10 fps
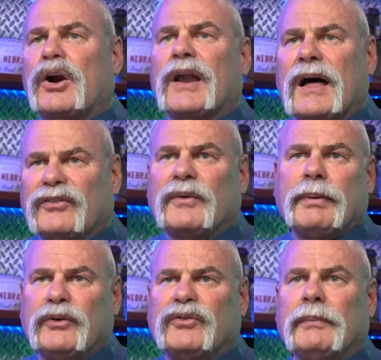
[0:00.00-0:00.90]
are not
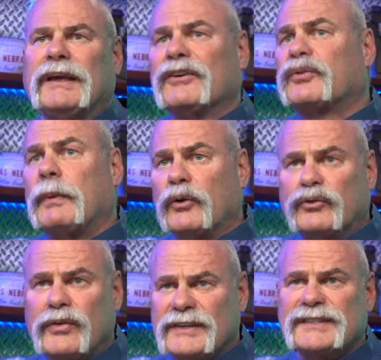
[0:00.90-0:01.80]
supposed to be exposed
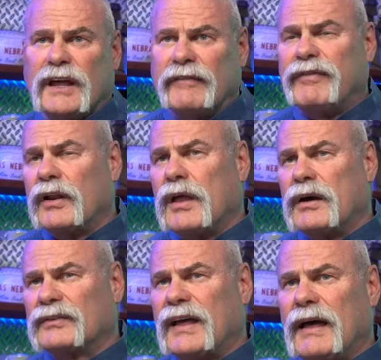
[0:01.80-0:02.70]
to the sun for a
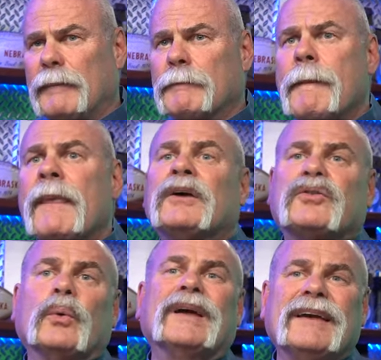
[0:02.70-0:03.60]
long time.
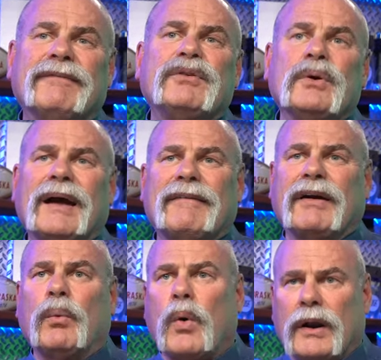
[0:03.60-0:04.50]
So if you have
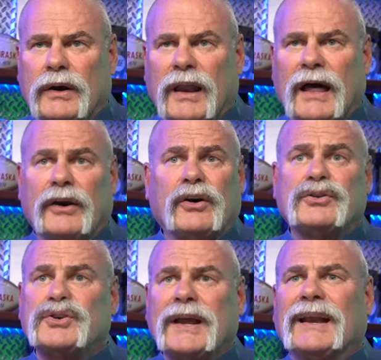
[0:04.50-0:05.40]
a water line or
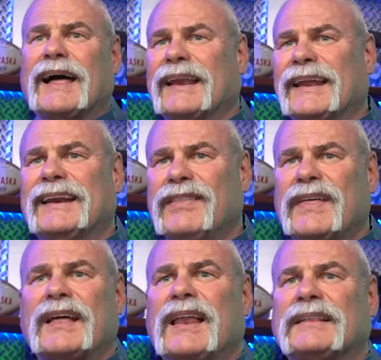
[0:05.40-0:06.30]
drain line,
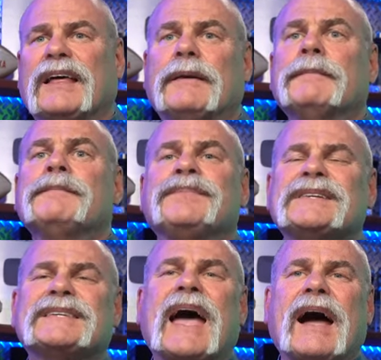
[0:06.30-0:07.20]
anything like that,
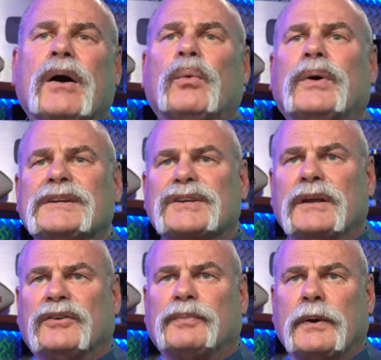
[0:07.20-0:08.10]
that's out where it's
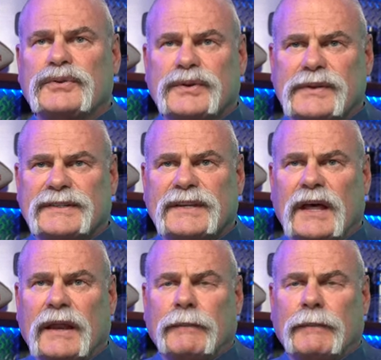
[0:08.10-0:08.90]
exposed to the sun,